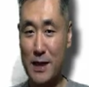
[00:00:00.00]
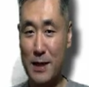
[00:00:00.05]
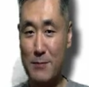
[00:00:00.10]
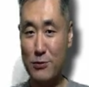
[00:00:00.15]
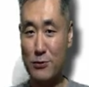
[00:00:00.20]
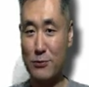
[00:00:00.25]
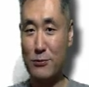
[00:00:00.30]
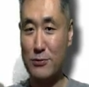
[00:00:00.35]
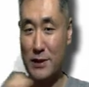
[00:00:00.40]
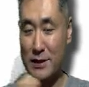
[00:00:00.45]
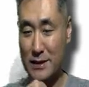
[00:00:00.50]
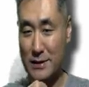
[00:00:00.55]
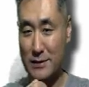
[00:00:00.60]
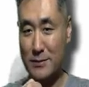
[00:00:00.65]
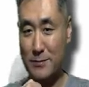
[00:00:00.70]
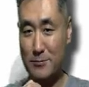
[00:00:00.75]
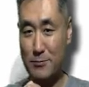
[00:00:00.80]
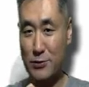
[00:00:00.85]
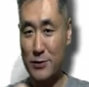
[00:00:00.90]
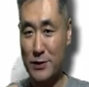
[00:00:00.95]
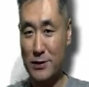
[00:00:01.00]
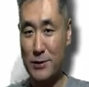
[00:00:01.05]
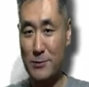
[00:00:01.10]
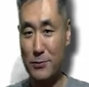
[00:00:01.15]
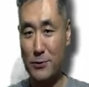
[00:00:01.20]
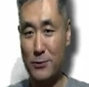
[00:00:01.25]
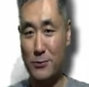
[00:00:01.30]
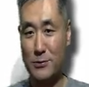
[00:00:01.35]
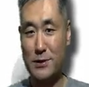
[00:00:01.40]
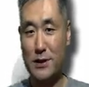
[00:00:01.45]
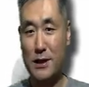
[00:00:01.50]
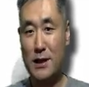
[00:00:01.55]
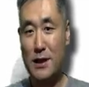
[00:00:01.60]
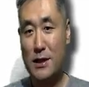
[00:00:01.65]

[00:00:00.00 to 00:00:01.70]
pulling, pulling the bones.